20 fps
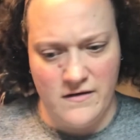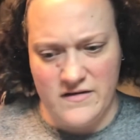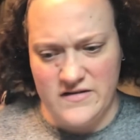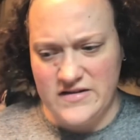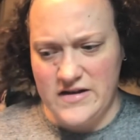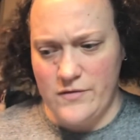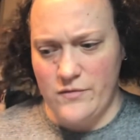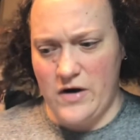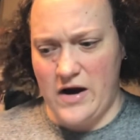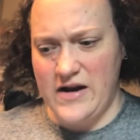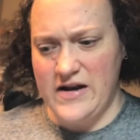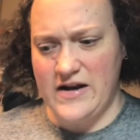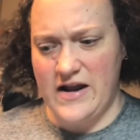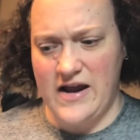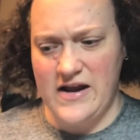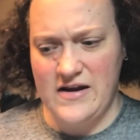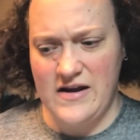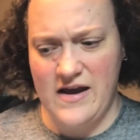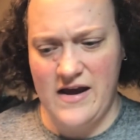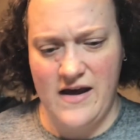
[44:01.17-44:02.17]
right?
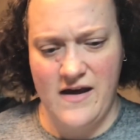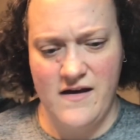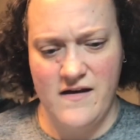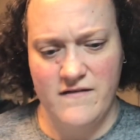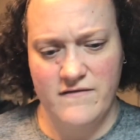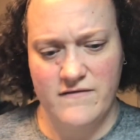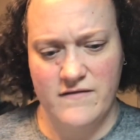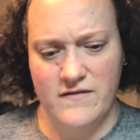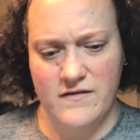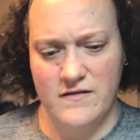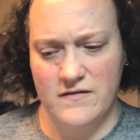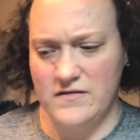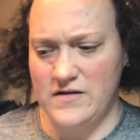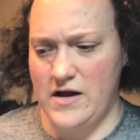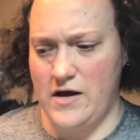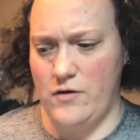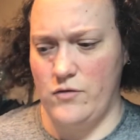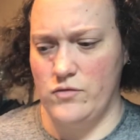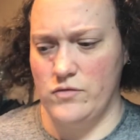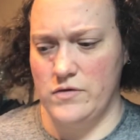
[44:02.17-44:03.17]
8.5?
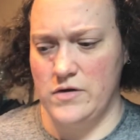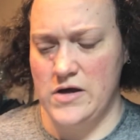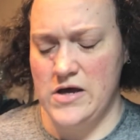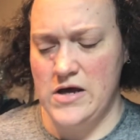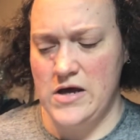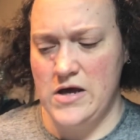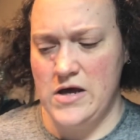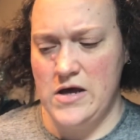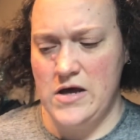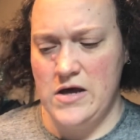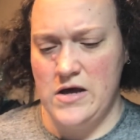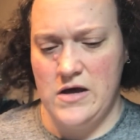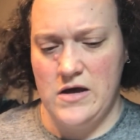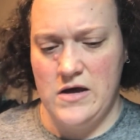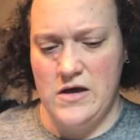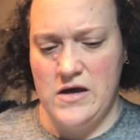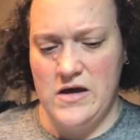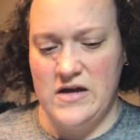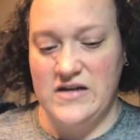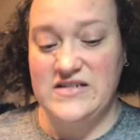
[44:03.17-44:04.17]
No.
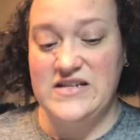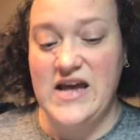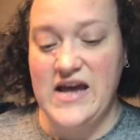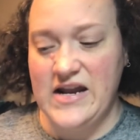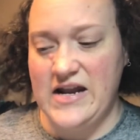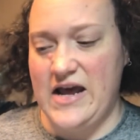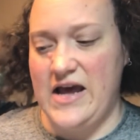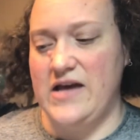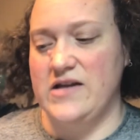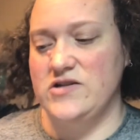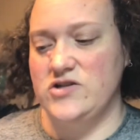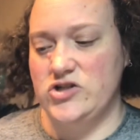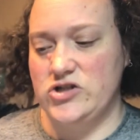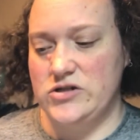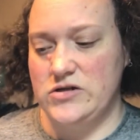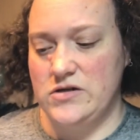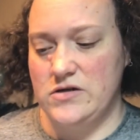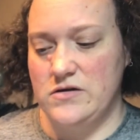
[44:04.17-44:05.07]
10 inch.